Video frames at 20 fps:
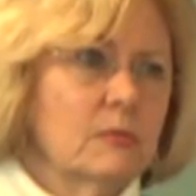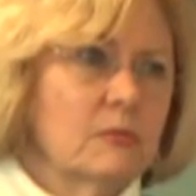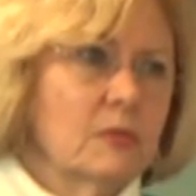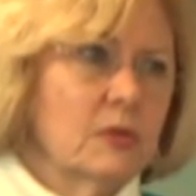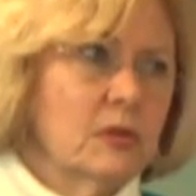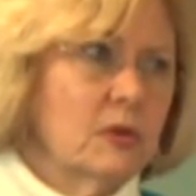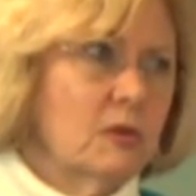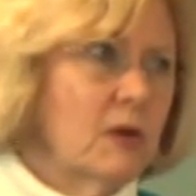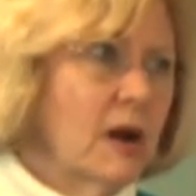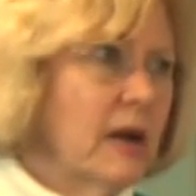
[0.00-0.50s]
for
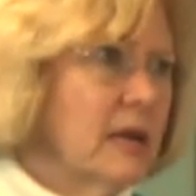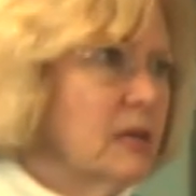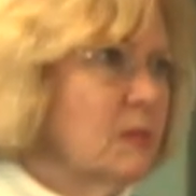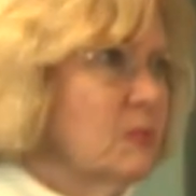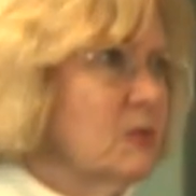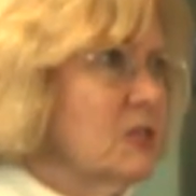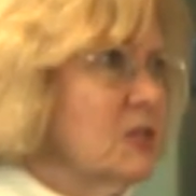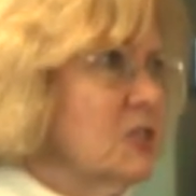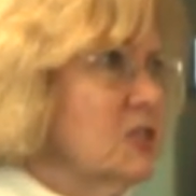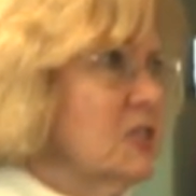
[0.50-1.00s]
the chronic and
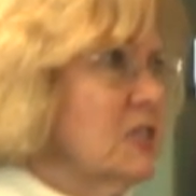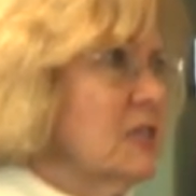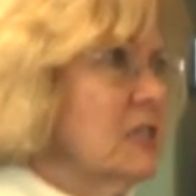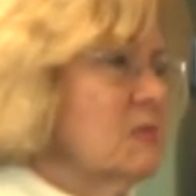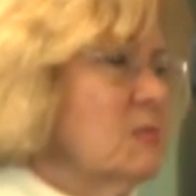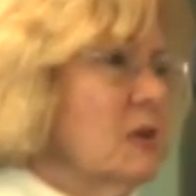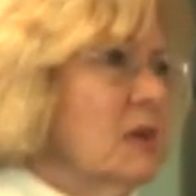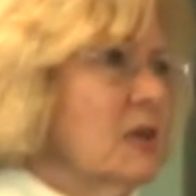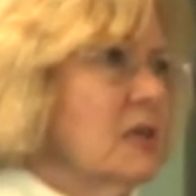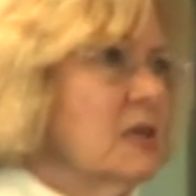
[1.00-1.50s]
persistently
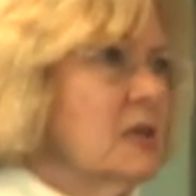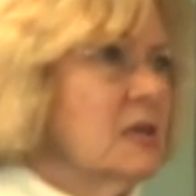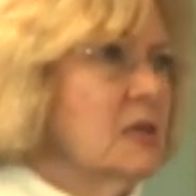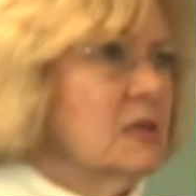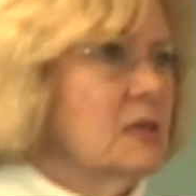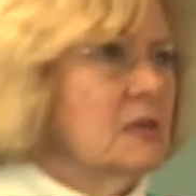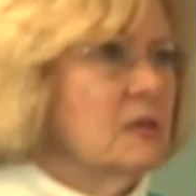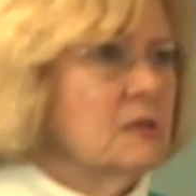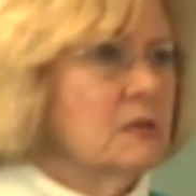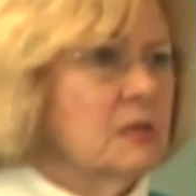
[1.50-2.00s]
mentally
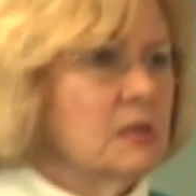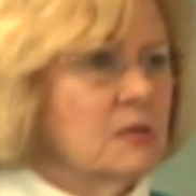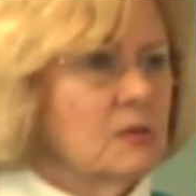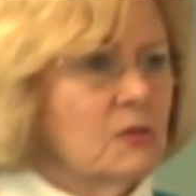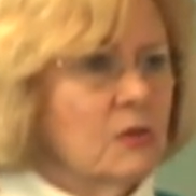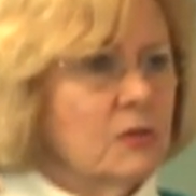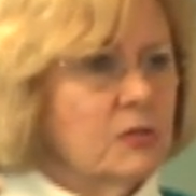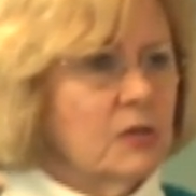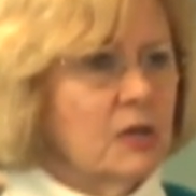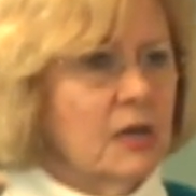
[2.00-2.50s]
ill in
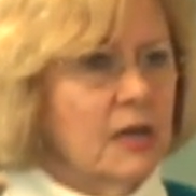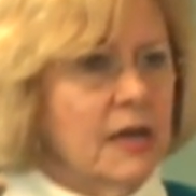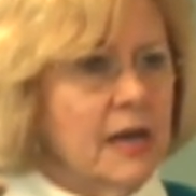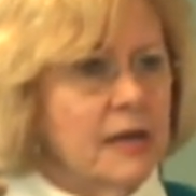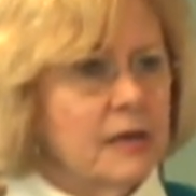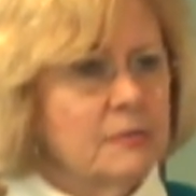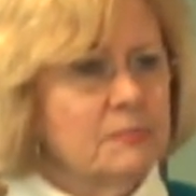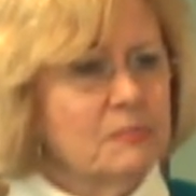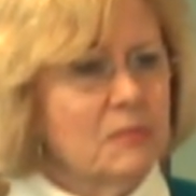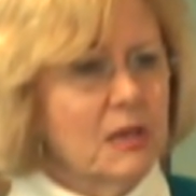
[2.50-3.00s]
North
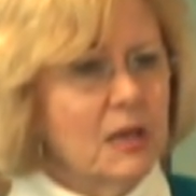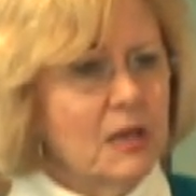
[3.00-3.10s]
Carolina.